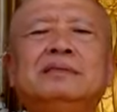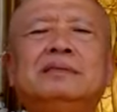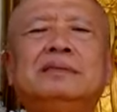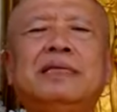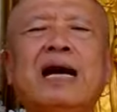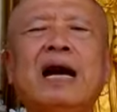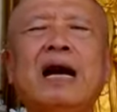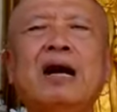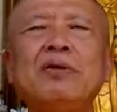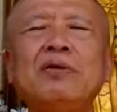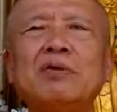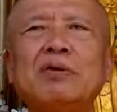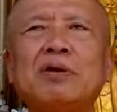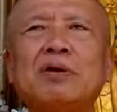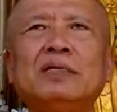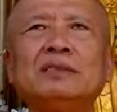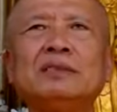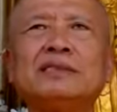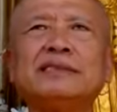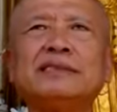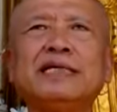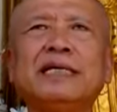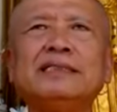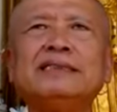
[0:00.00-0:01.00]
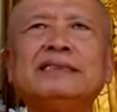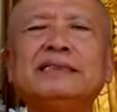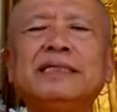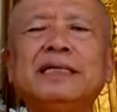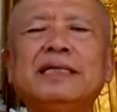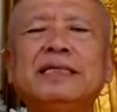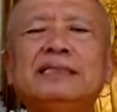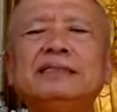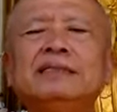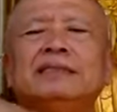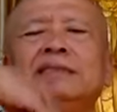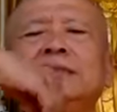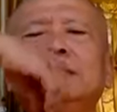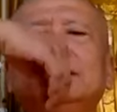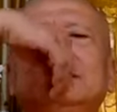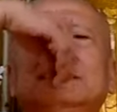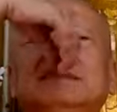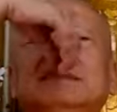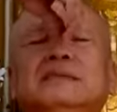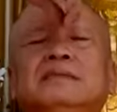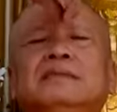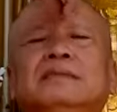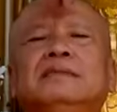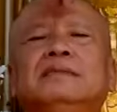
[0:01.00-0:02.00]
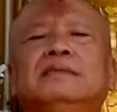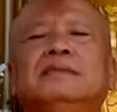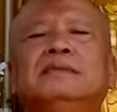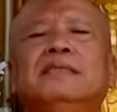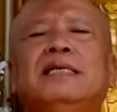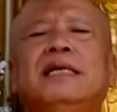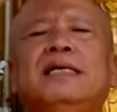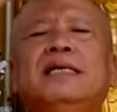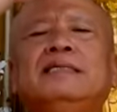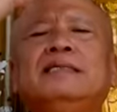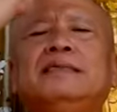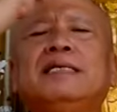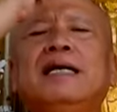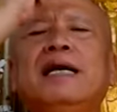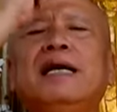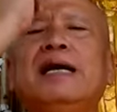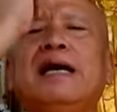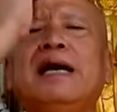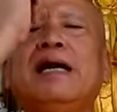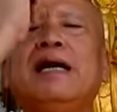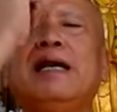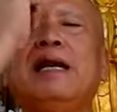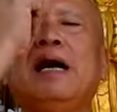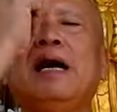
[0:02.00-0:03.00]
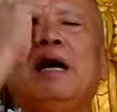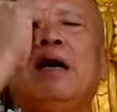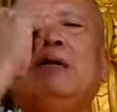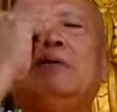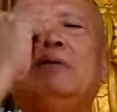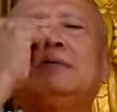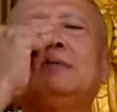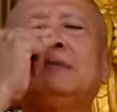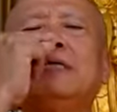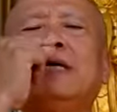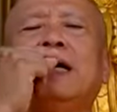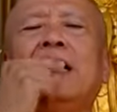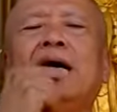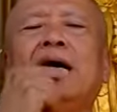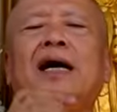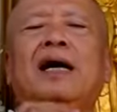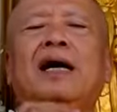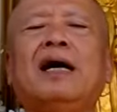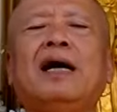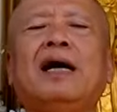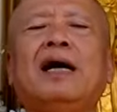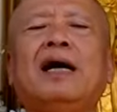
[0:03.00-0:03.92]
Now you got sensing inside and outside.